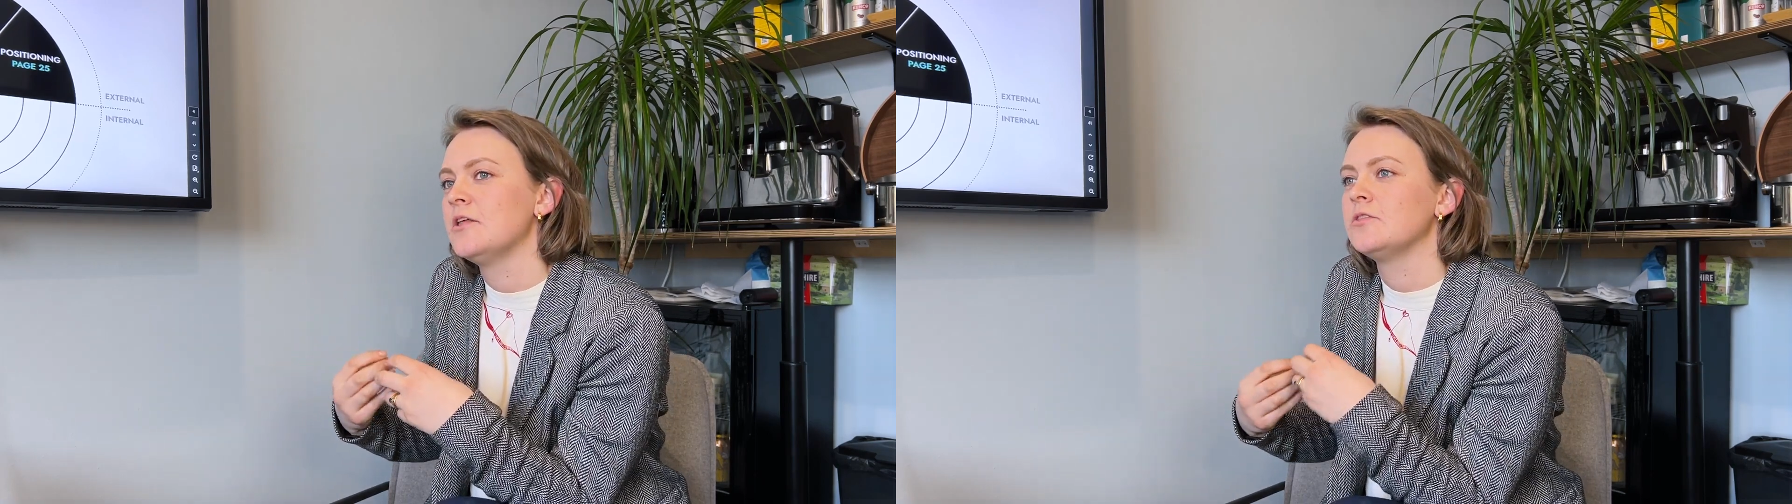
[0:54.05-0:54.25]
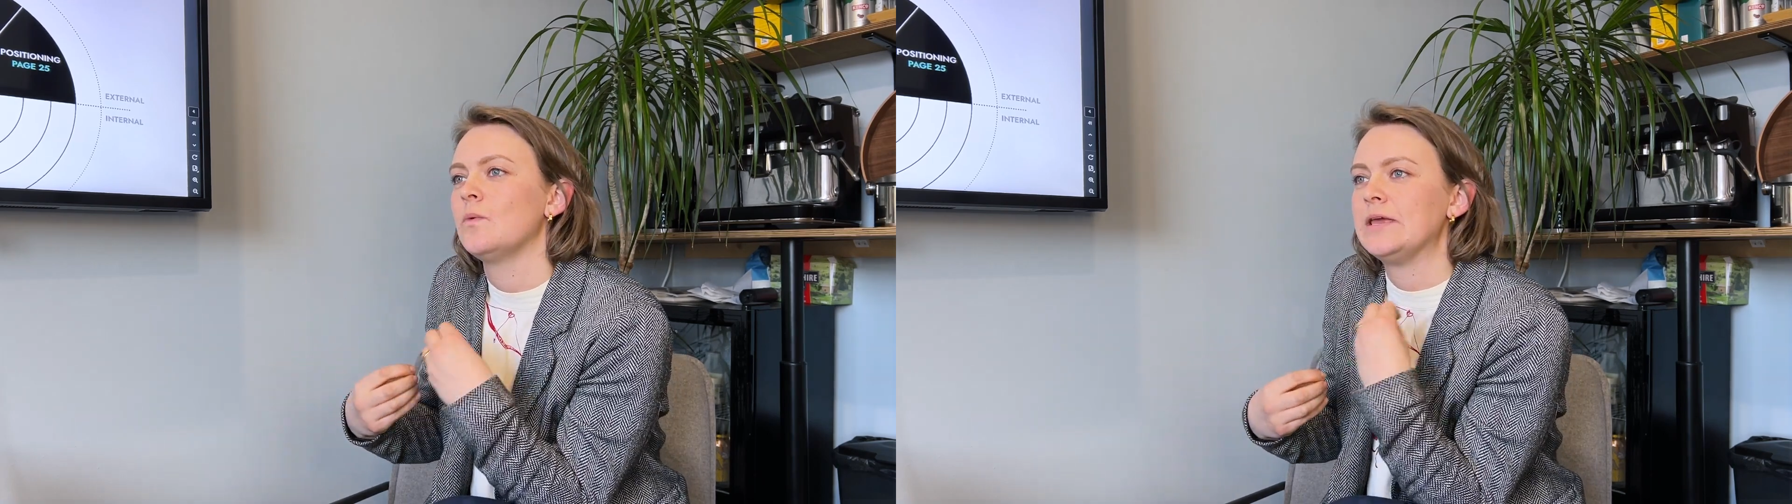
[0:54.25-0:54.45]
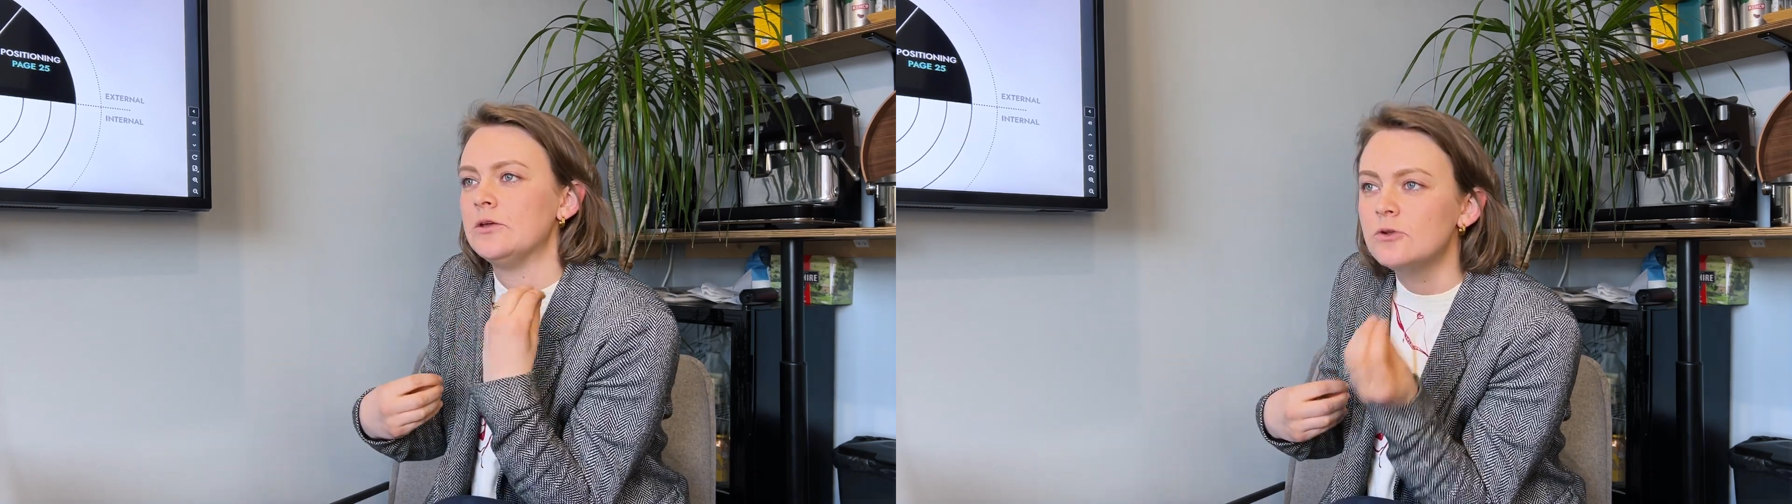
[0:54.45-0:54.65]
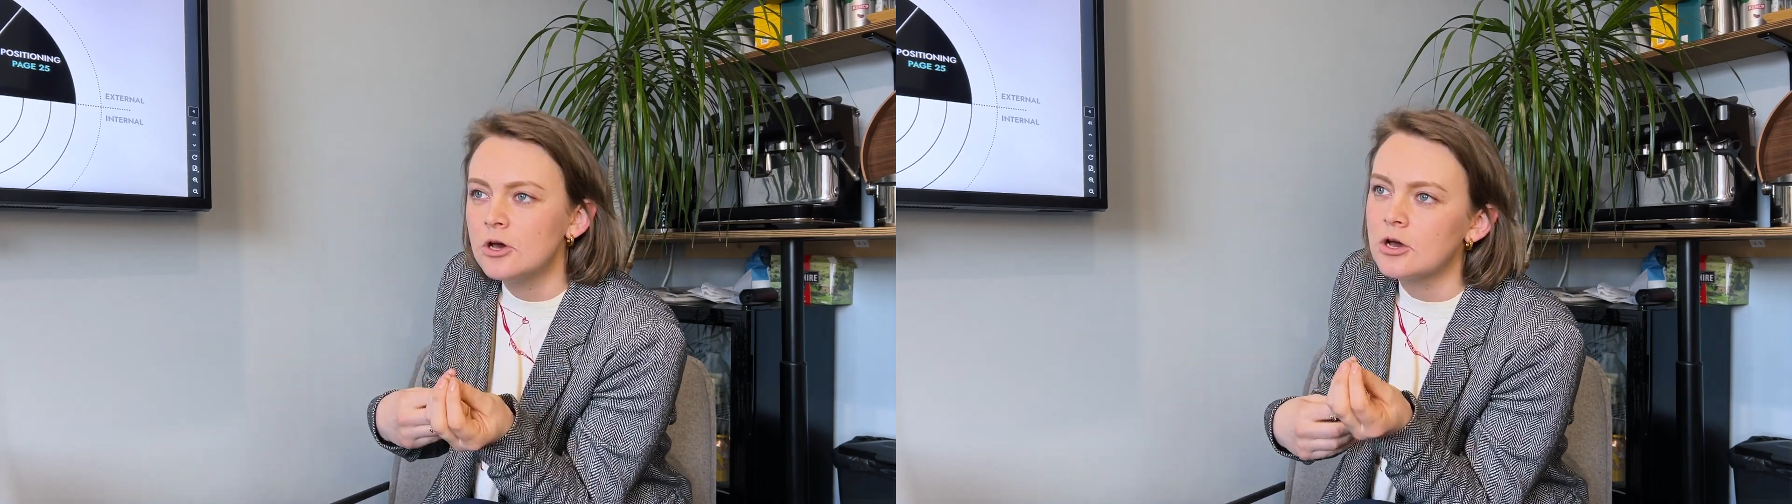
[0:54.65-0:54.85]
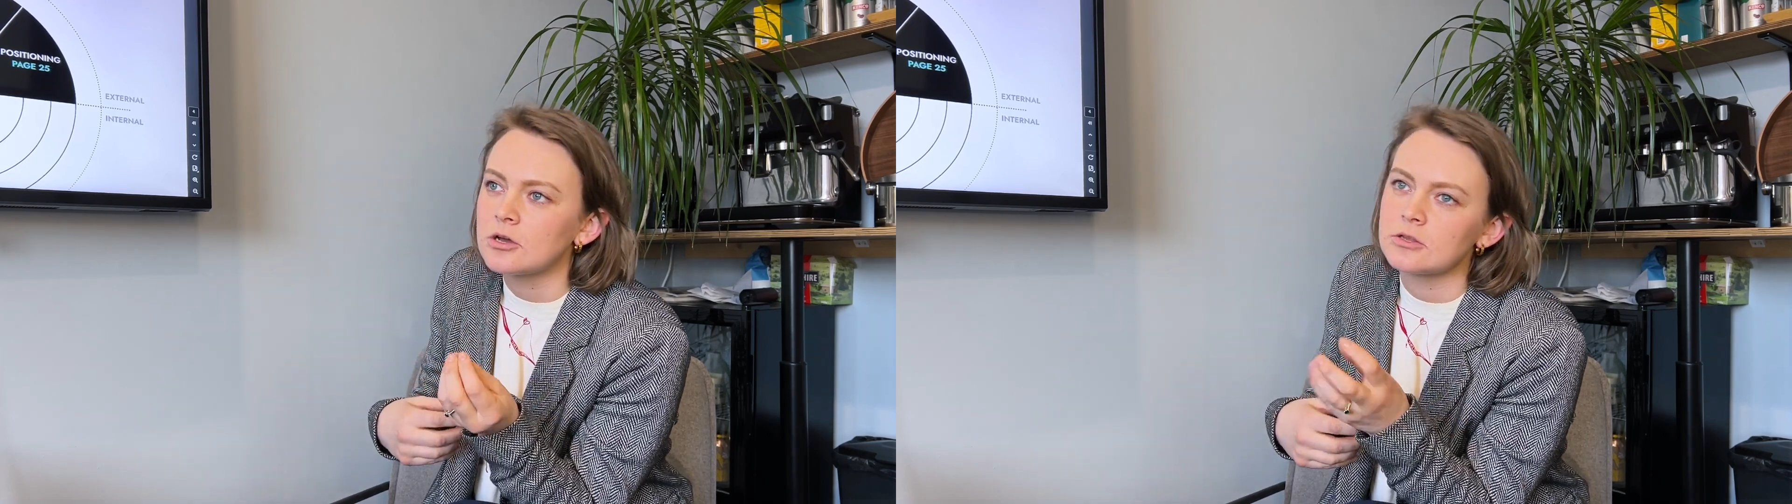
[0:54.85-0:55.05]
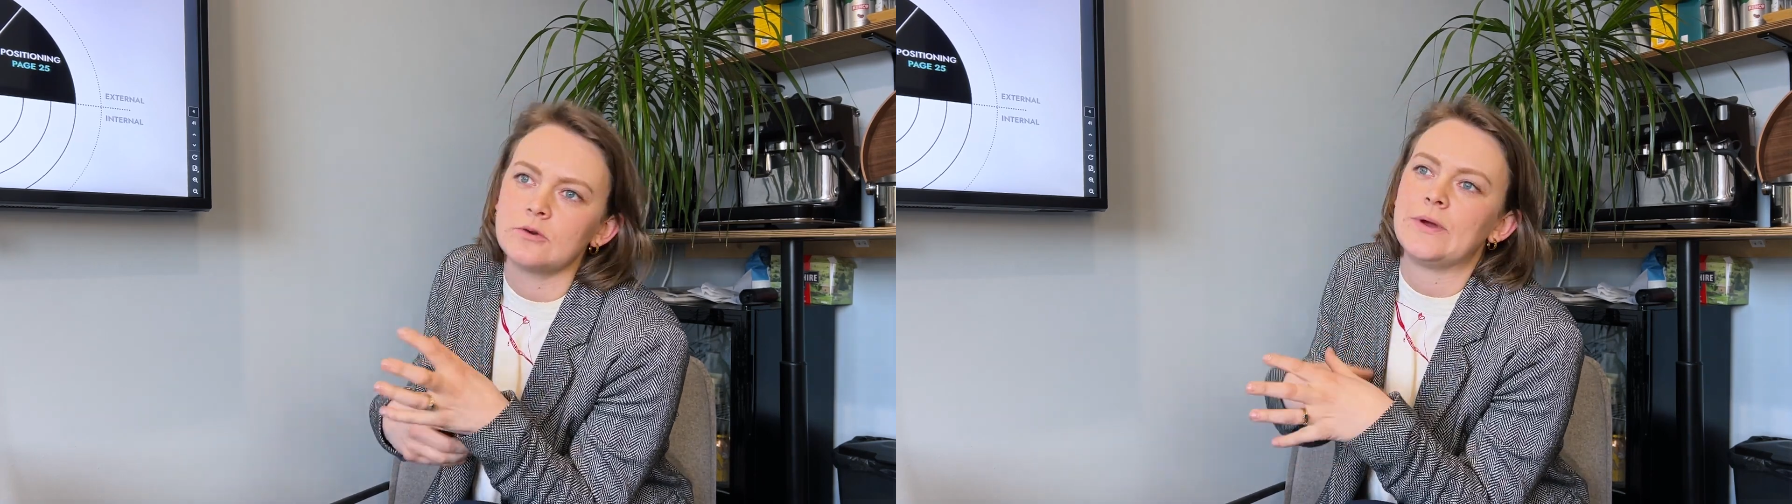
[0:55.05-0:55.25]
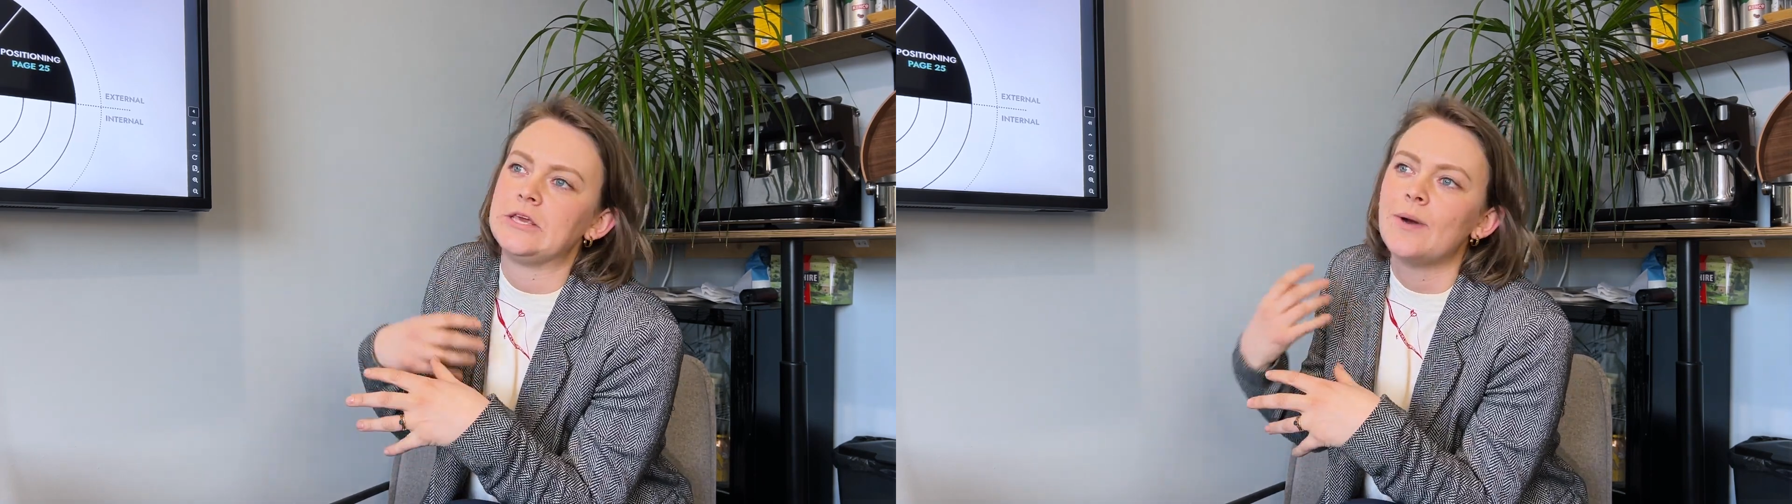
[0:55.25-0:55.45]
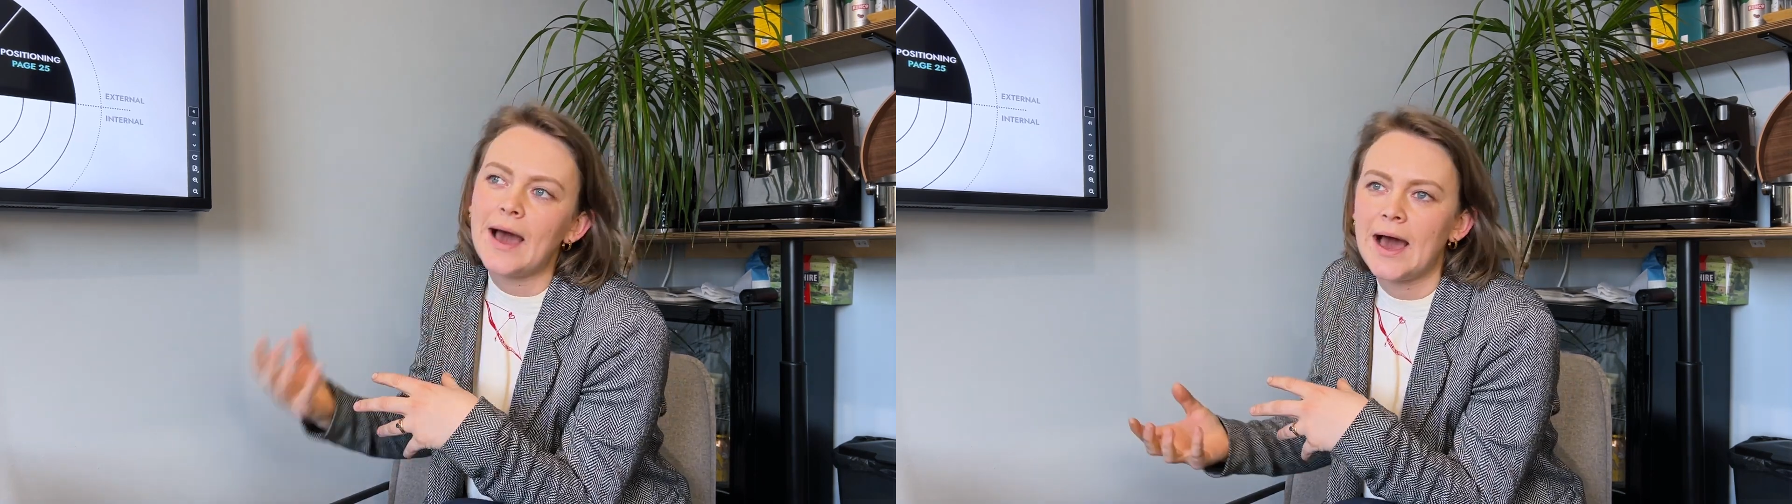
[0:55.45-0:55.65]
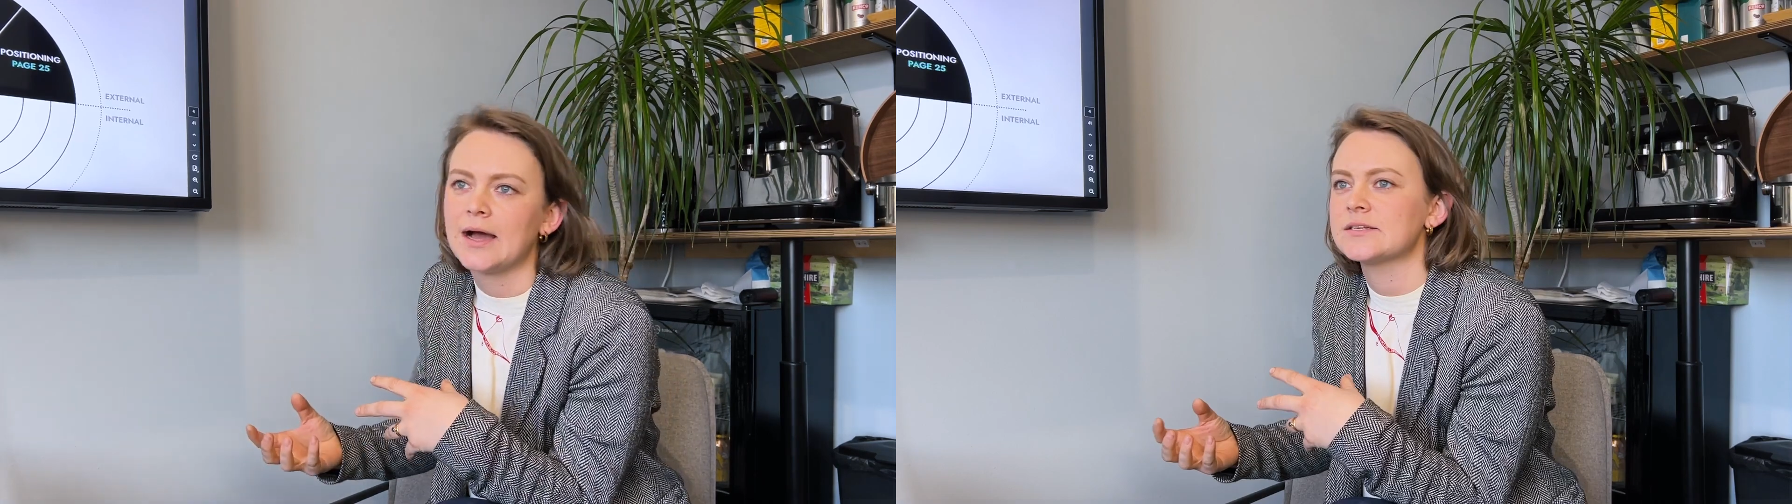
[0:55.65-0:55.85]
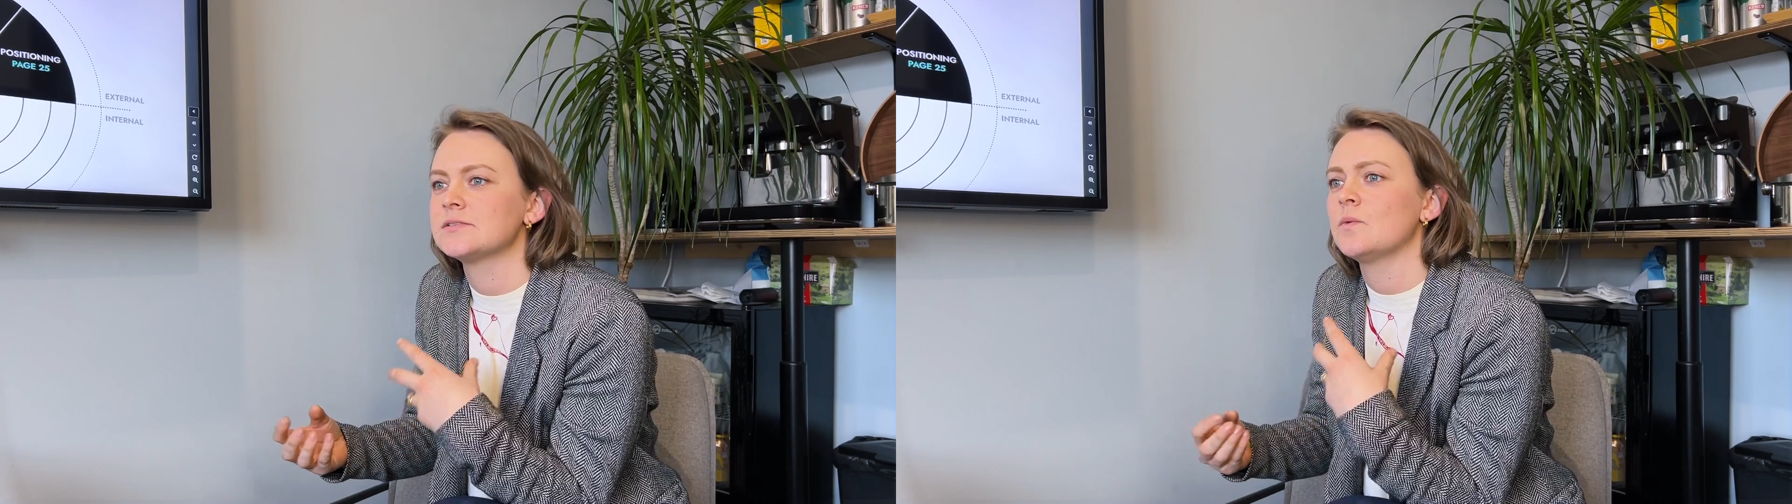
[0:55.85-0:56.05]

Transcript: the way you look, the way you act,